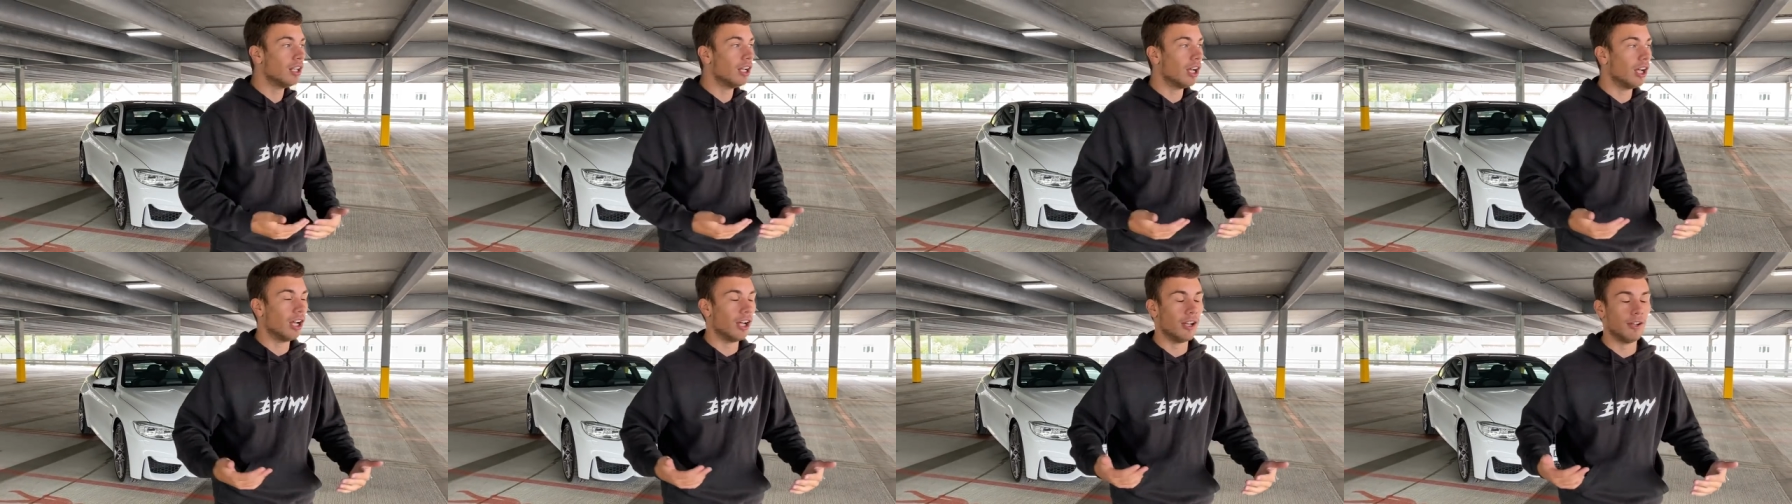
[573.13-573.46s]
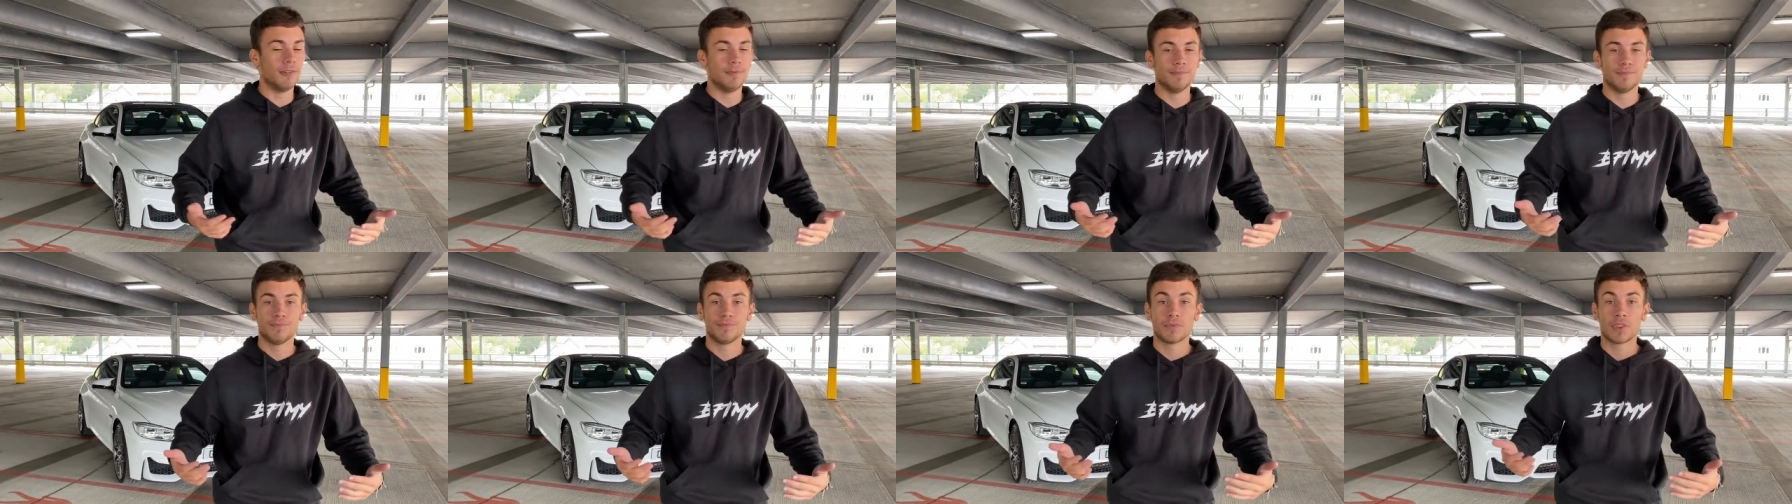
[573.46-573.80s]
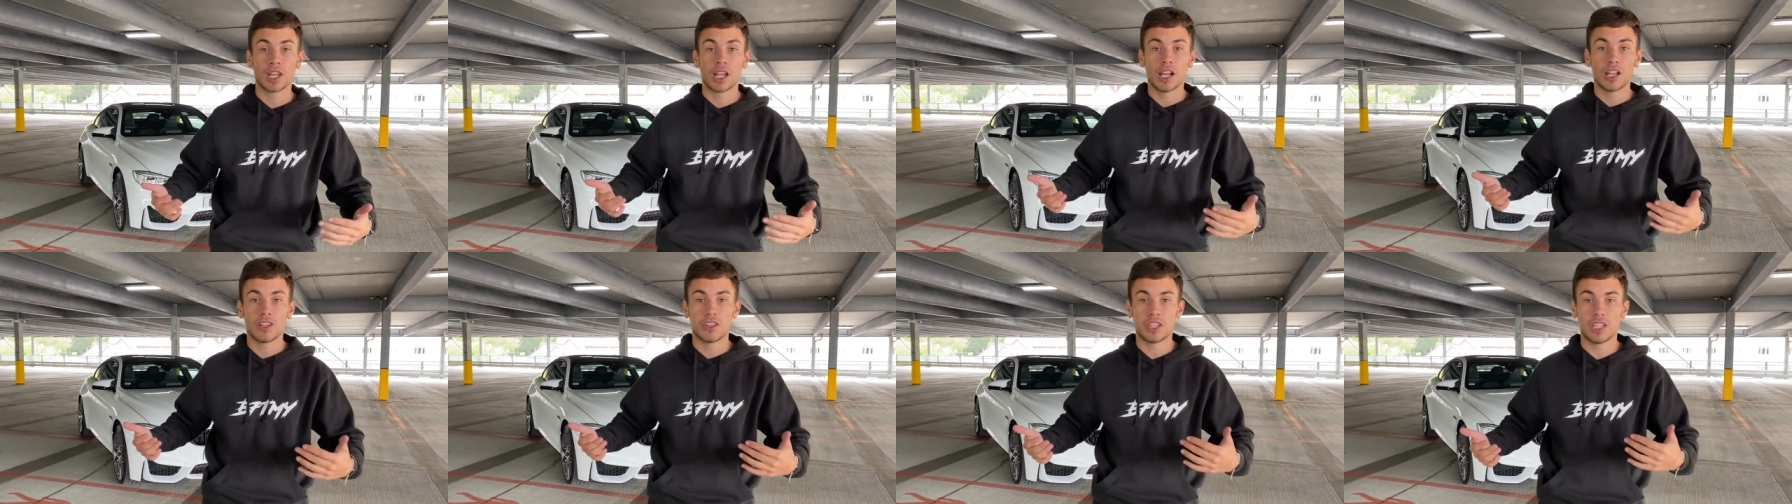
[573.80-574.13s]
Um,
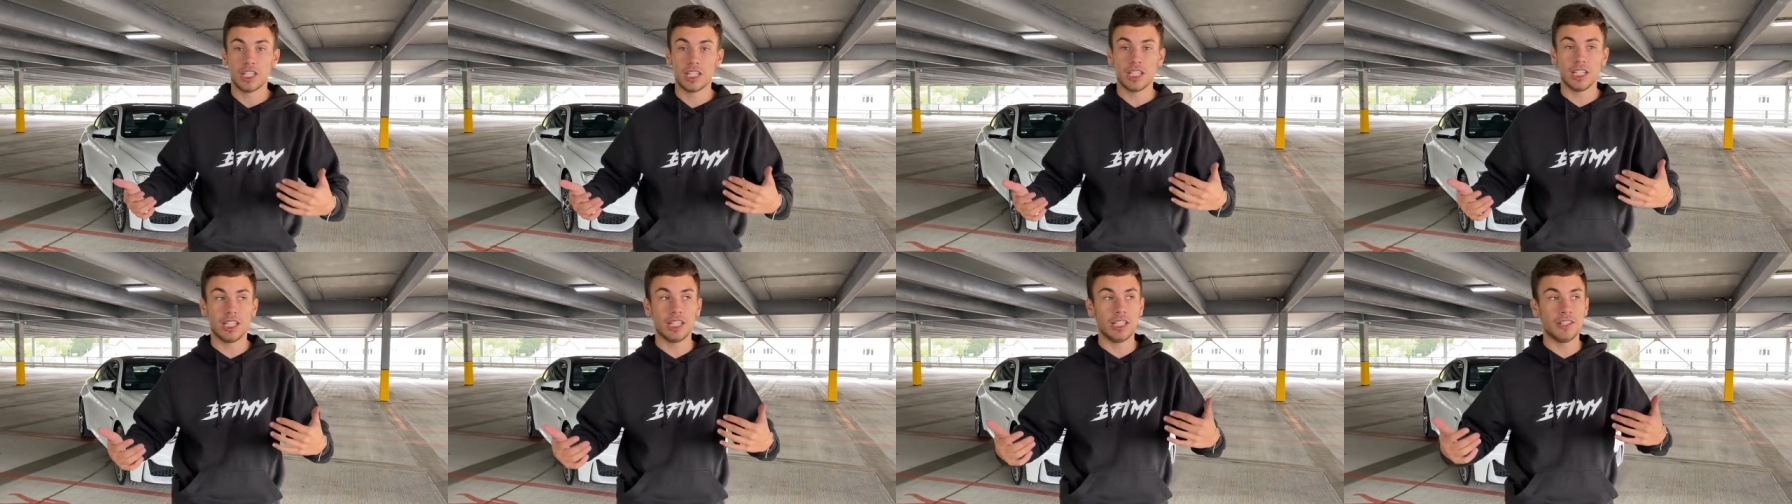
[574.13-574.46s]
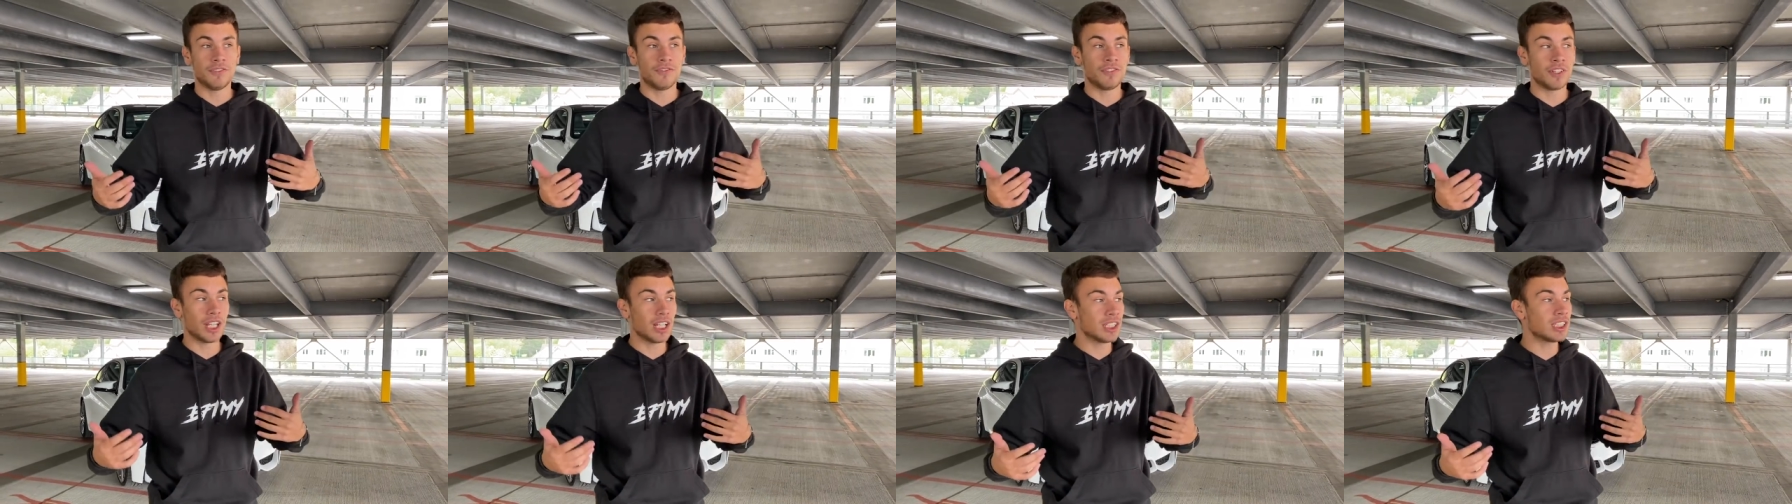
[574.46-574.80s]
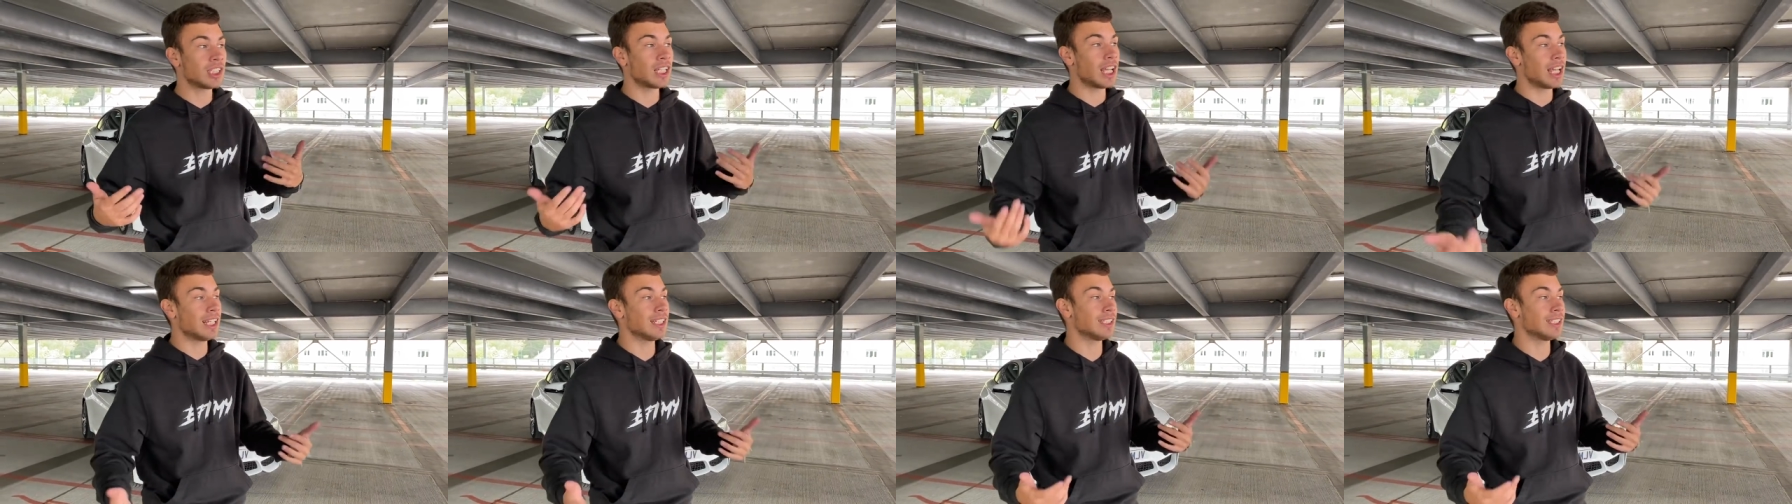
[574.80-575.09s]
the Fiesta